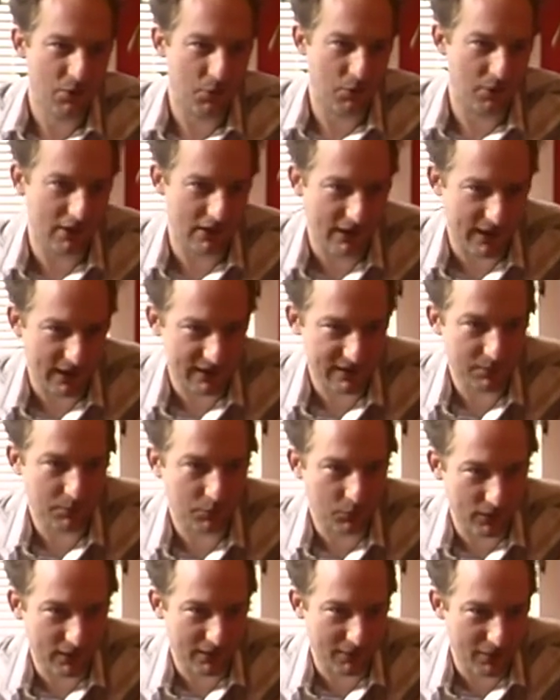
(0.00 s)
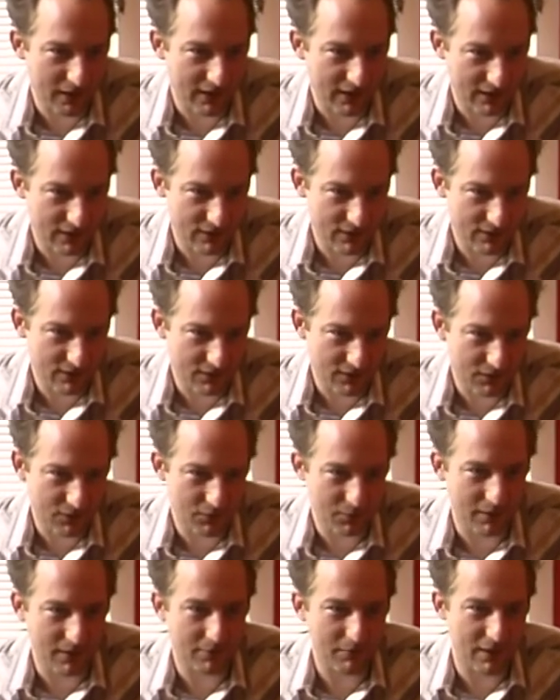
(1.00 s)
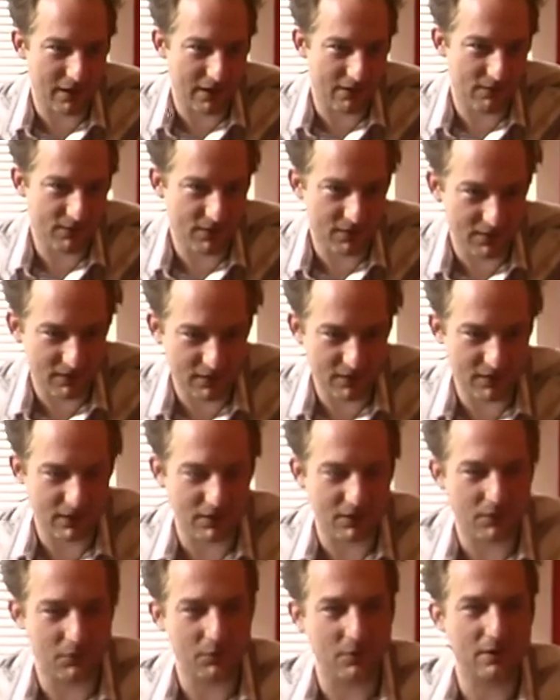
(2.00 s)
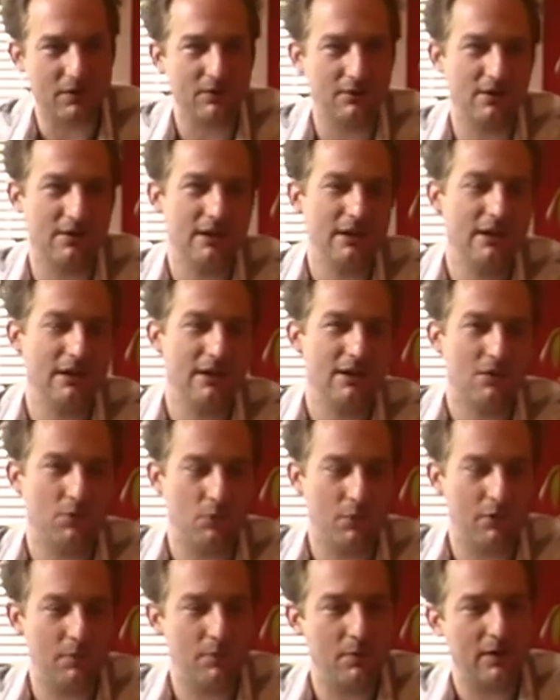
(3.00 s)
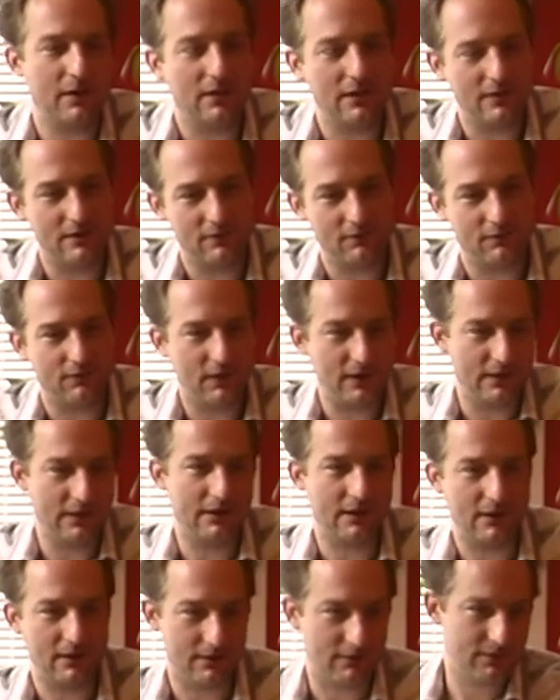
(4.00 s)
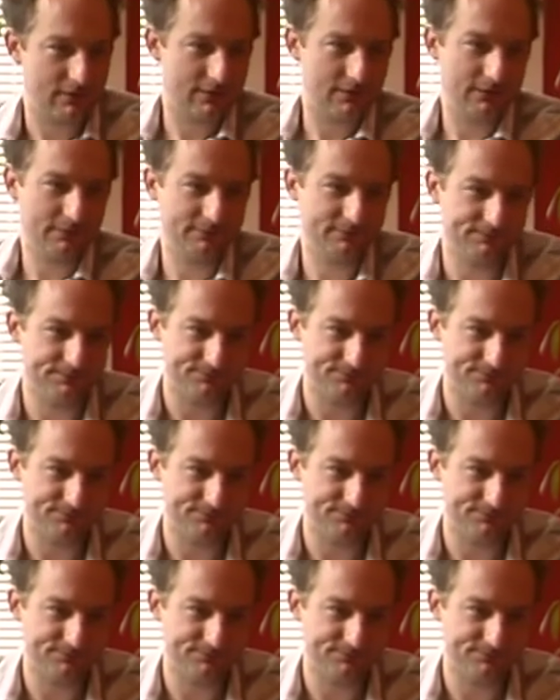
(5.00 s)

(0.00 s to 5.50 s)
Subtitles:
What exploit am I going to do? What am I going to fight against?